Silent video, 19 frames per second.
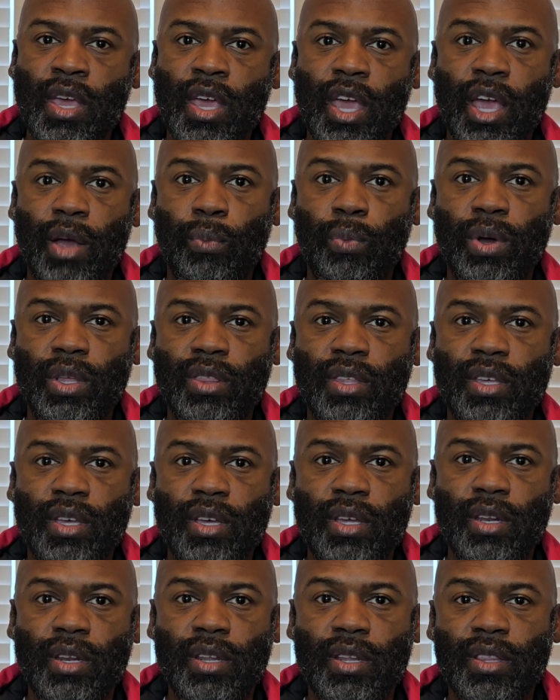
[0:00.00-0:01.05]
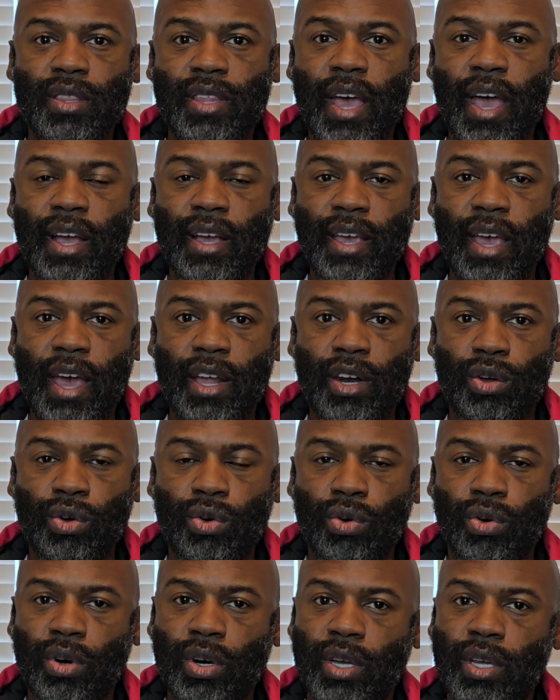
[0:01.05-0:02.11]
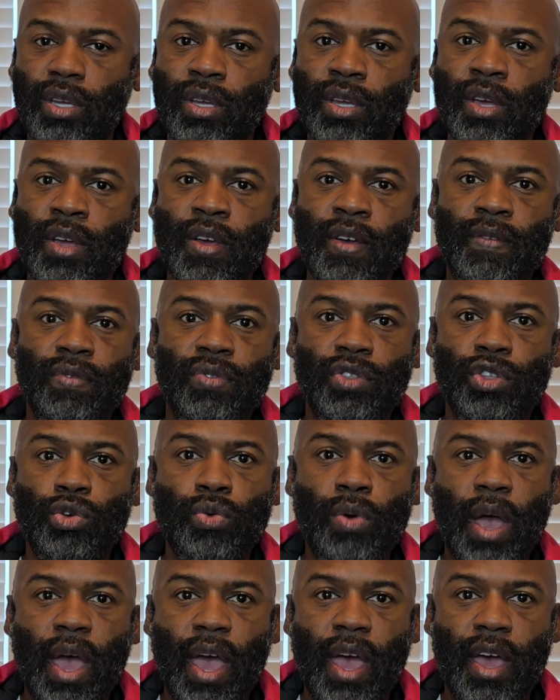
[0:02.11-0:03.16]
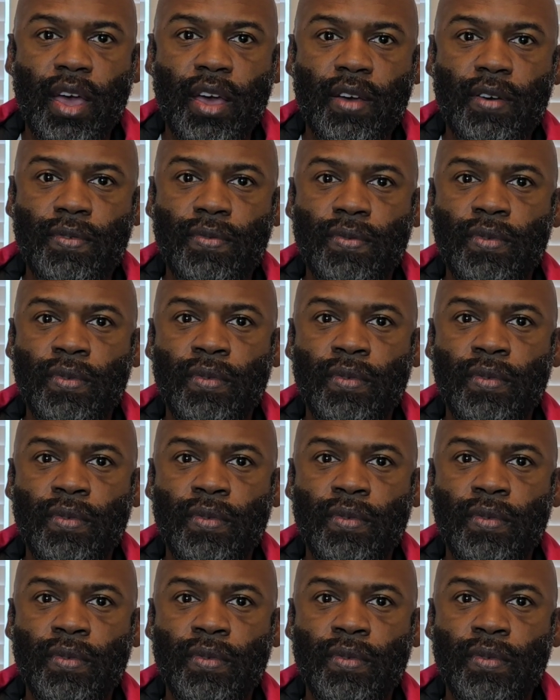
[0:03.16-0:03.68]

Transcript: And within that category, you have